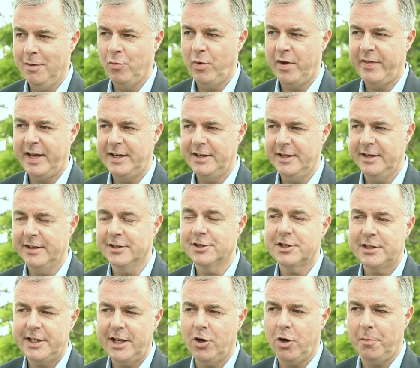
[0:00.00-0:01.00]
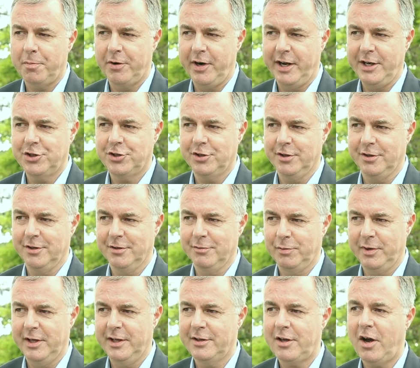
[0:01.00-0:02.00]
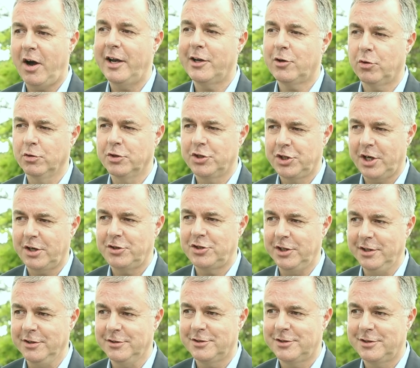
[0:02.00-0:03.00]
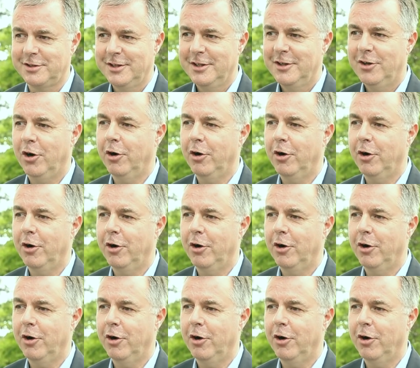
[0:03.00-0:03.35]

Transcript: where they did a sting operation with High Court judges